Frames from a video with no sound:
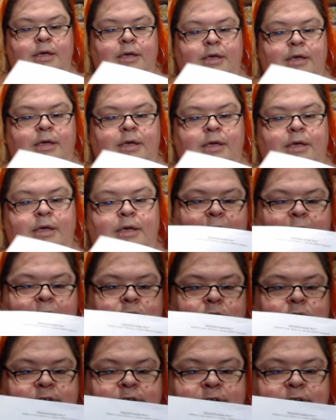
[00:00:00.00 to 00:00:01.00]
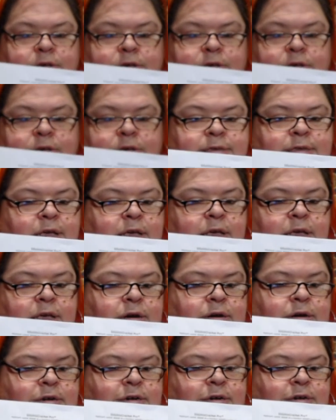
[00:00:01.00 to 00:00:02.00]
layout, it's kind of
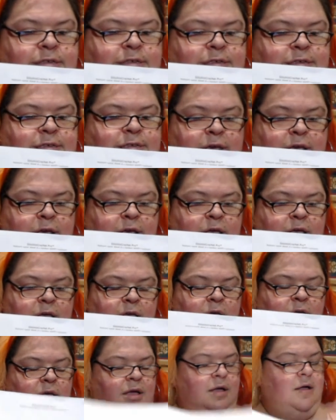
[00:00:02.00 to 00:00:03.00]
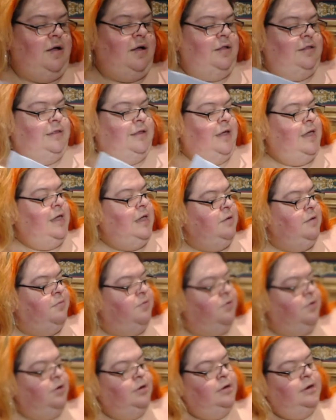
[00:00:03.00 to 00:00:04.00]
hard to see, on the
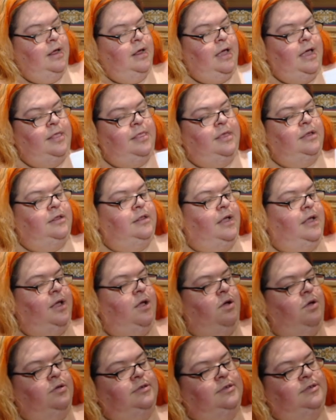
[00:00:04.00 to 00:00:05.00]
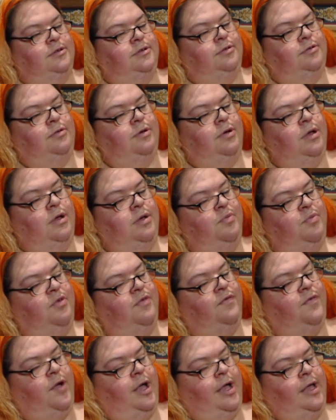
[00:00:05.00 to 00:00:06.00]
keyboard, and then they also
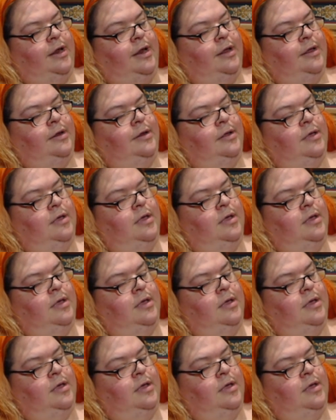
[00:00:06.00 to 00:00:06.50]
provided